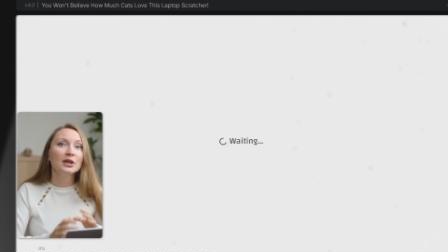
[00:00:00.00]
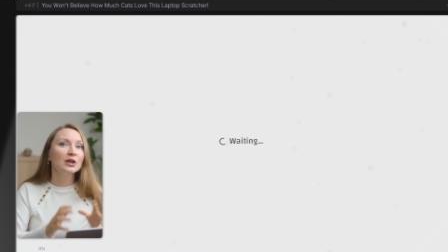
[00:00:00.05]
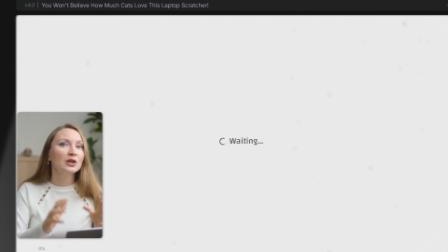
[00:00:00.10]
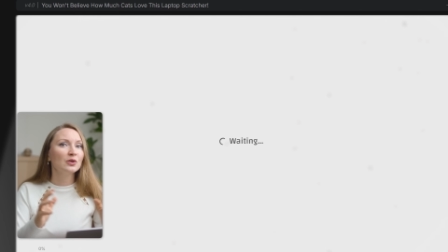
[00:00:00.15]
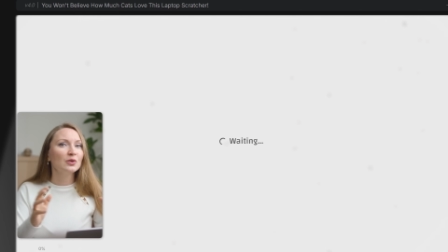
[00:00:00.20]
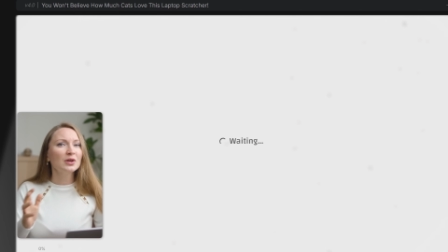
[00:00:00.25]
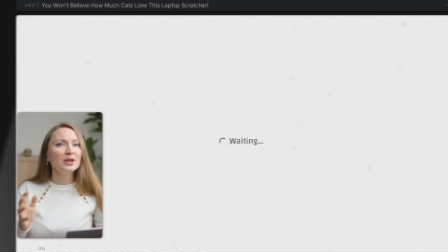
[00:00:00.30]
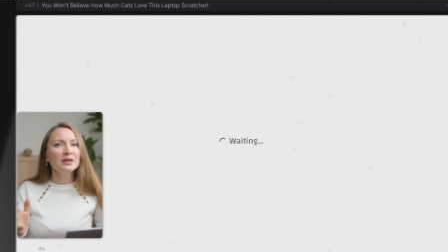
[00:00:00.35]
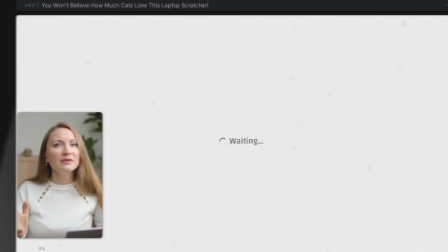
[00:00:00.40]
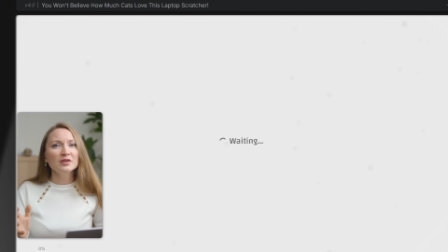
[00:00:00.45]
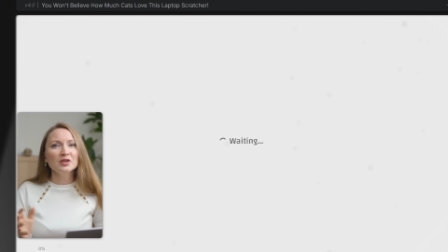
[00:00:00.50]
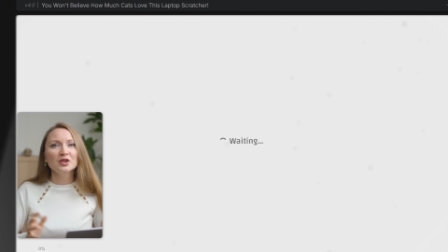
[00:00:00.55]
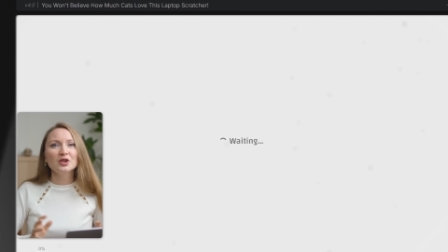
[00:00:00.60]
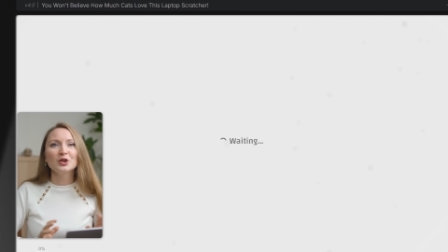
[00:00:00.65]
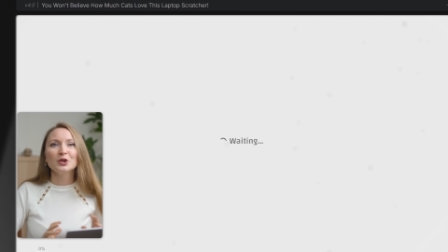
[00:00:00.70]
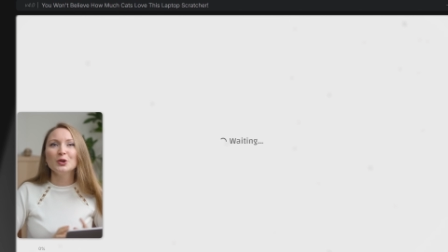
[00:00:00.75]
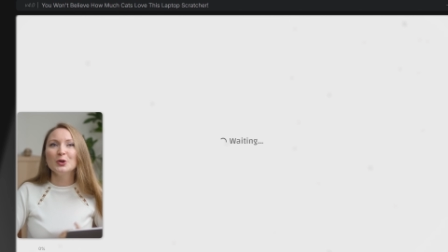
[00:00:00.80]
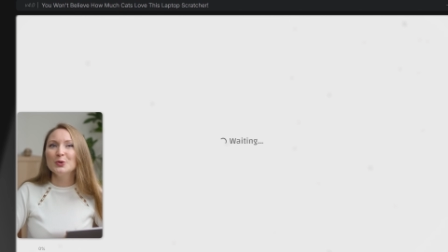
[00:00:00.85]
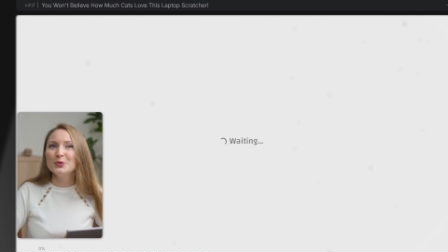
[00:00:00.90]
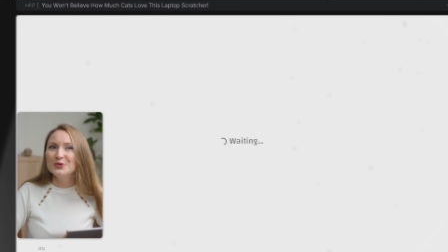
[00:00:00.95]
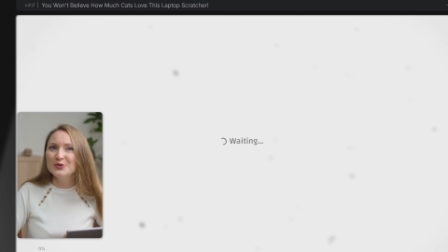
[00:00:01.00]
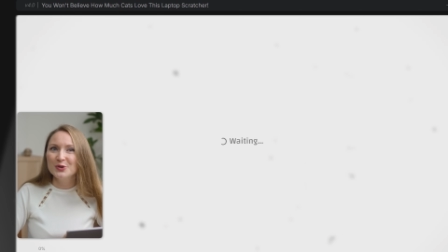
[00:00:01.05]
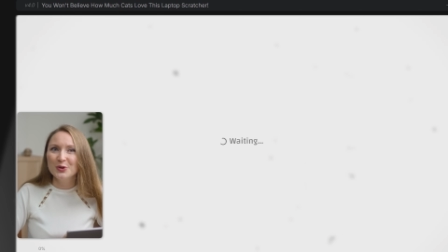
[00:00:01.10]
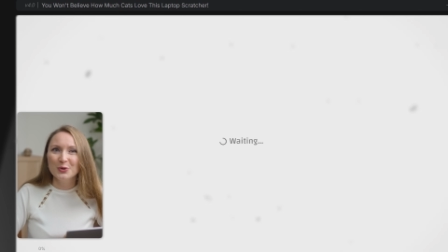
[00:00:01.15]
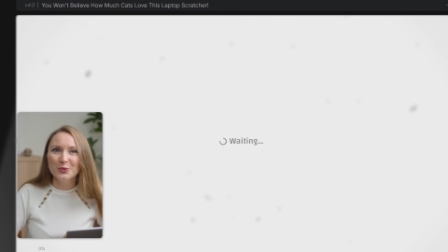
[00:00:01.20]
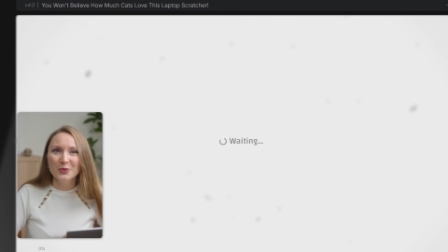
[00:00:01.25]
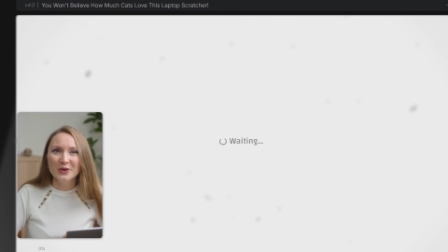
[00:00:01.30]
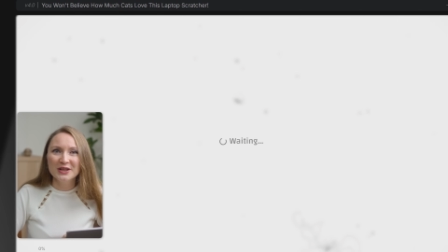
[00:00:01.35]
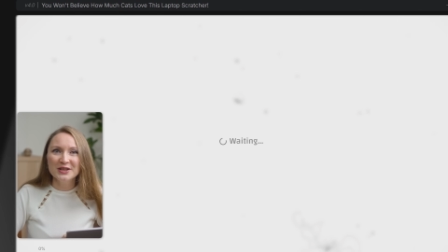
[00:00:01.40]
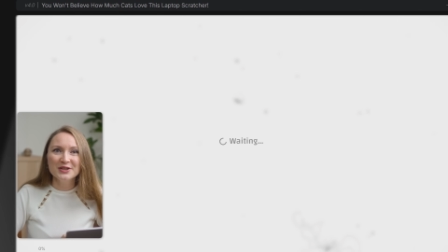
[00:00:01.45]
You could even close your
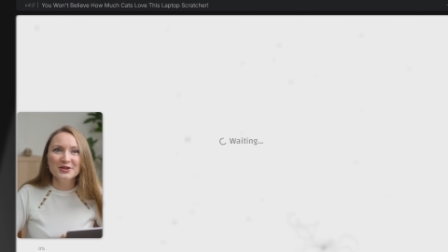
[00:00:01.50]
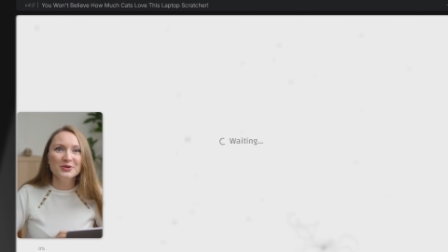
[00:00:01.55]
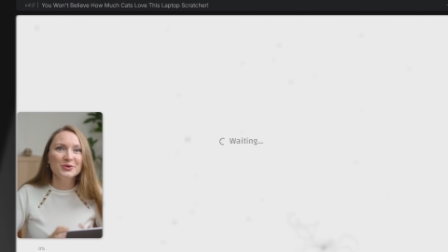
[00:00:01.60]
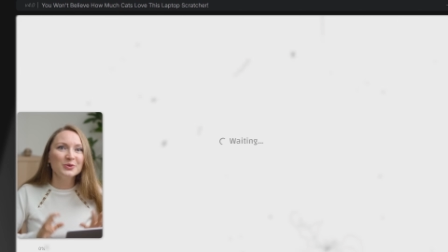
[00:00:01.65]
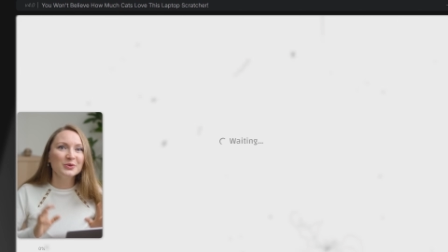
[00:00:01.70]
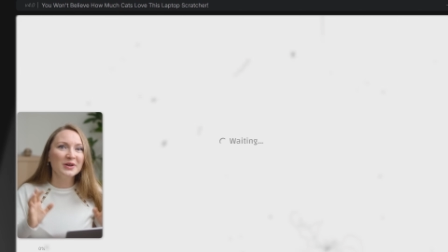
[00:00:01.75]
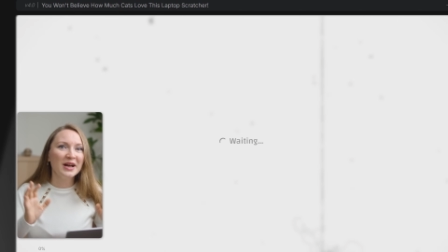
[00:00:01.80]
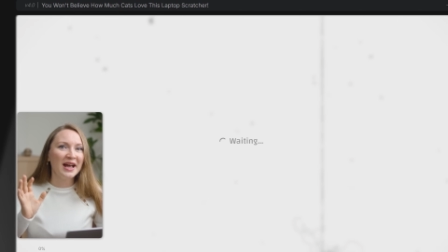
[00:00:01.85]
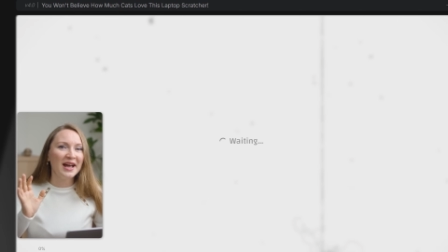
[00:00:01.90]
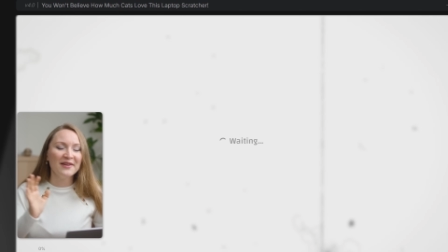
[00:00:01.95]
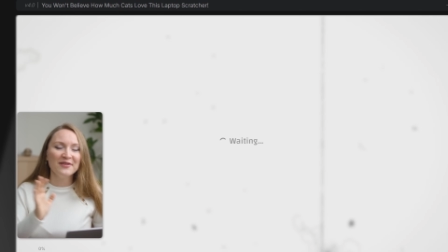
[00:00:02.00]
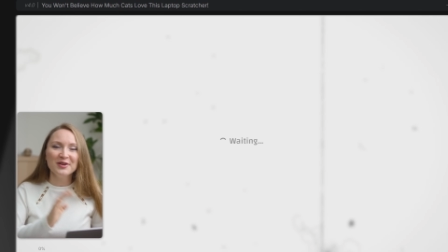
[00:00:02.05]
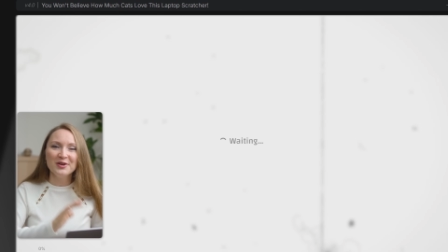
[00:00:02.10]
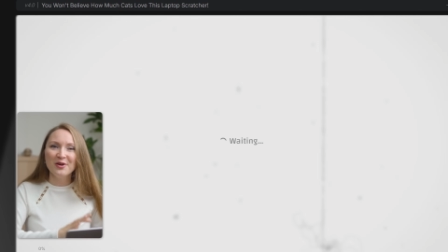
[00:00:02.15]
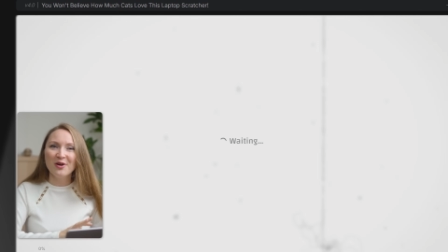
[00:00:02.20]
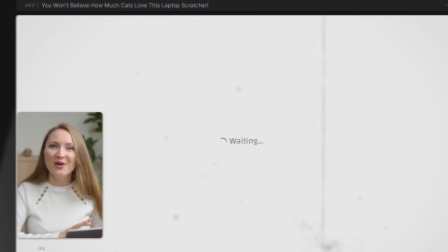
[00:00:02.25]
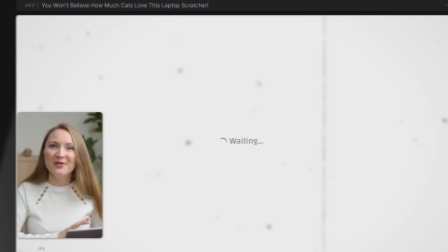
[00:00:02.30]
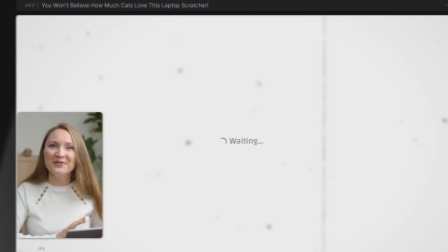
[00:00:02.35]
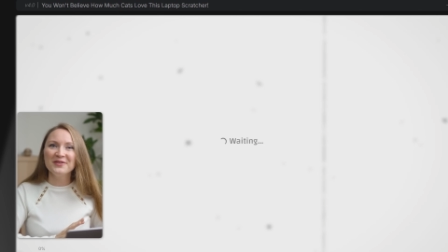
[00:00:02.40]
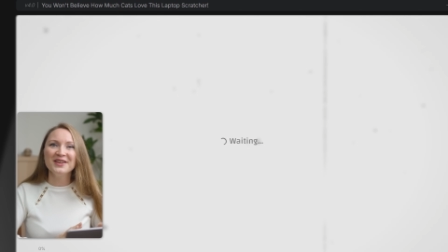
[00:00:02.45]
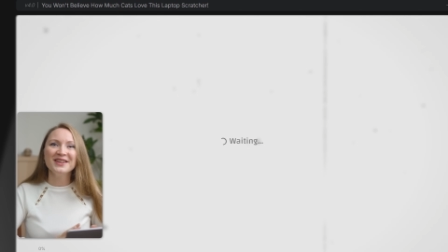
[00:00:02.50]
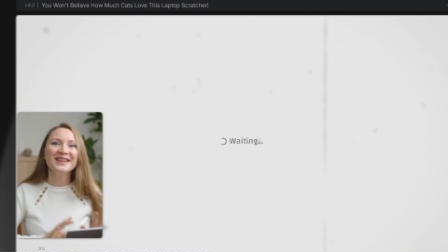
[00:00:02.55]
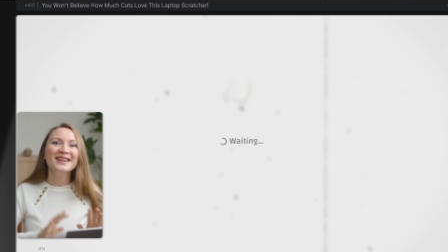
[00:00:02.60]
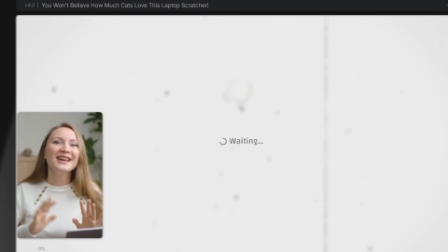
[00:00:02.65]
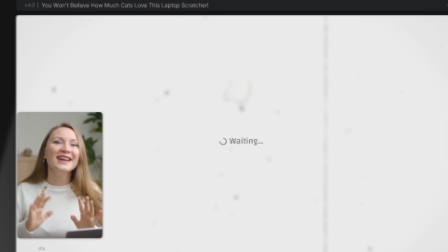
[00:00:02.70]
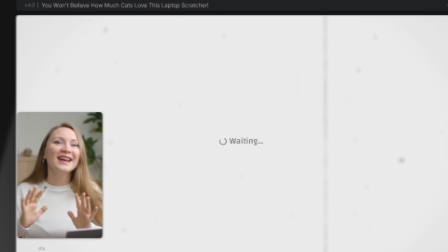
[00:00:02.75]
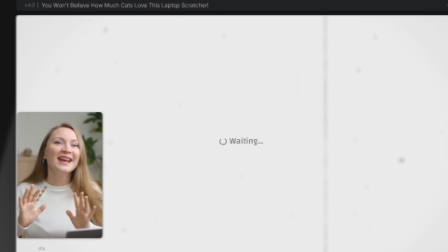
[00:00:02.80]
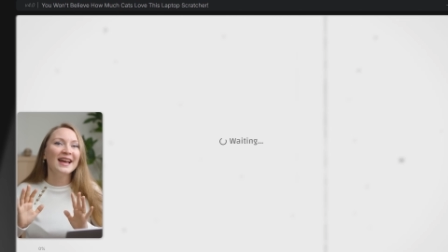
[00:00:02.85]
window, have a coffee